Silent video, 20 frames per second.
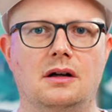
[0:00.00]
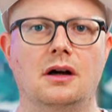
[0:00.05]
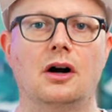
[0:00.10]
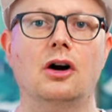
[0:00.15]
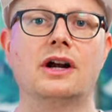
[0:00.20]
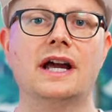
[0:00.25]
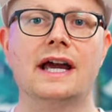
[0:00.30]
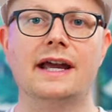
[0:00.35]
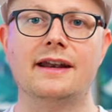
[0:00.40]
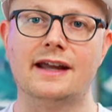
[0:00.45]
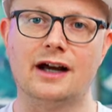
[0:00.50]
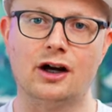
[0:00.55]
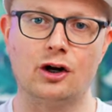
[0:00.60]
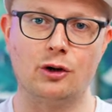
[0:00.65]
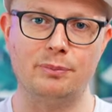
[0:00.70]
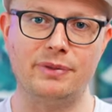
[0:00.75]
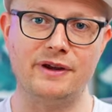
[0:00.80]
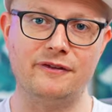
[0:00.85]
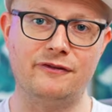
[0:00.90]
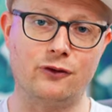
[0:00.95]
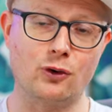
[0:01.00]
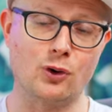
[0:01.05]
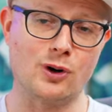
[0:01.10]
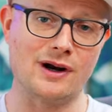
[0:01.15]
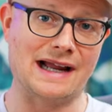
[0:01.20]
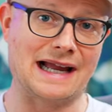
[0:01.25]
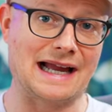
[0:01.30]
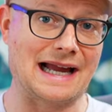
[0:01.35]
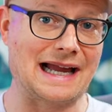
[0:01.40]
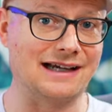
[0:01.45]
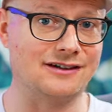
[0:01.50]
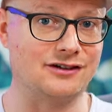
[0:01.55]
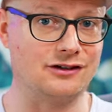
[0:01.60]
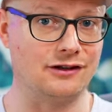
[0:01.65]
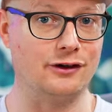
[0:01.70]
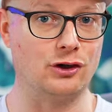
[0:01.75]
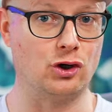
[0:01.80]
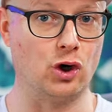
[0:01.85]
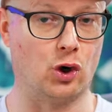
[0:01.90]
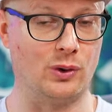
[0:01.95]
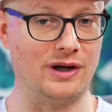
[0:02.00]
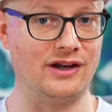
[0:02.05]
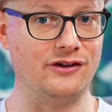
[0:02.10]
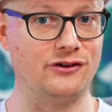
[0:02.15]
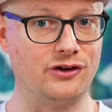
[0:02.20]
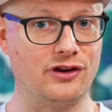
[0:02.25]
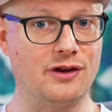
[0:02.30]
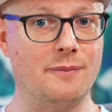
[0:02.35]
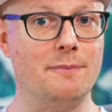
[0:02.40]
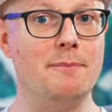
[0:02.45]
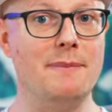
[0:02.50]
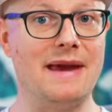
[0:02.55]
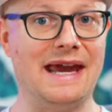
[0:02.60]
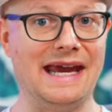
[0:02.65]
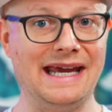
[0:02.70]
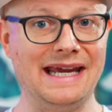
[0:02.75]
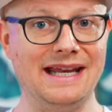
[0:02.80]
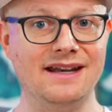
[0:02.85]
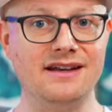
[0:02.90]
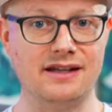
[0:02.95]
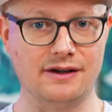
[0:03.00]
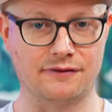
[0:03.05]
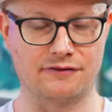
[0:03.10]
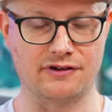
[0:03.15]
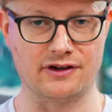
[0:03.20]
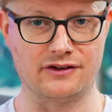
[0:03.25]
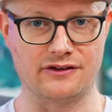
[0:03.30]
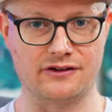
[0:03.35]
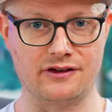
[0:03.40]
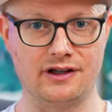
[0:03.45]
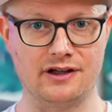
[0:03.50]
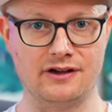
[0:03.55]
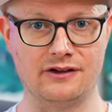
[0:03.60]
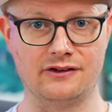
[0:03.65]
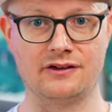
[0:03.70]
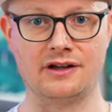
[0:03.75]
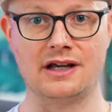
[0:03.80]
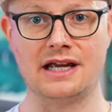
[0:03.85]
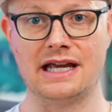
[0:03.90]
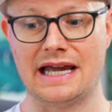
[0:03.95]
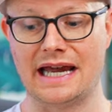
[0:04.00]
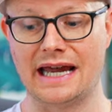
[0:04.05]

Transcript: Okay, now before I actually go into the main differences,